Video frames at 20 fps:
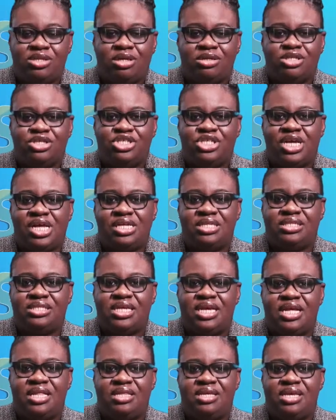Dr. Charles
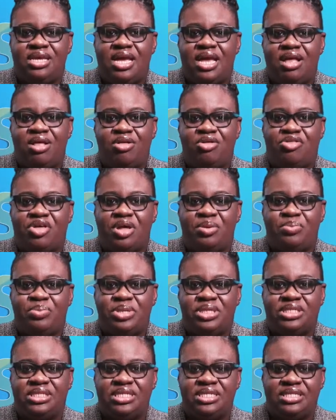said the health and
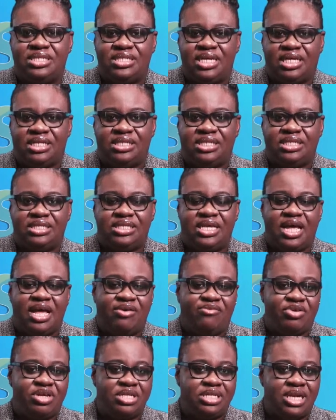business sectors
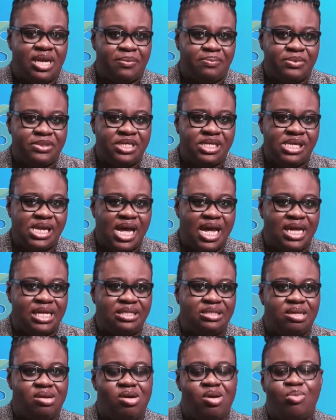have adapted
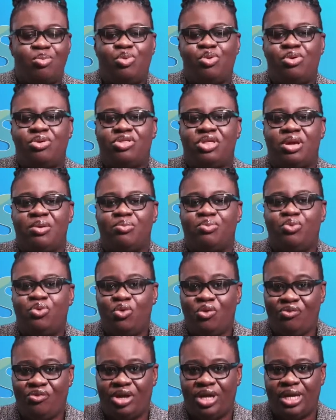and are both
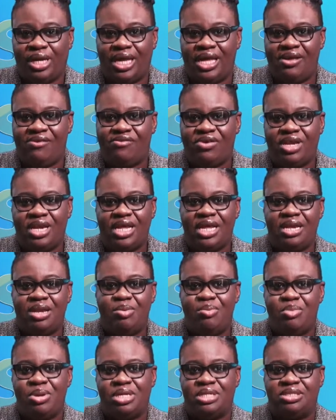improving even in the
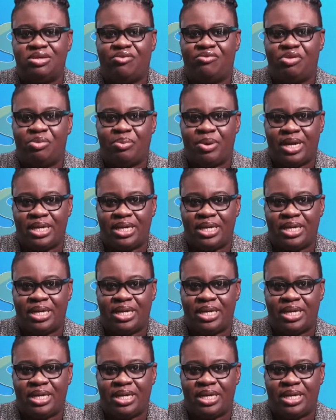midst of the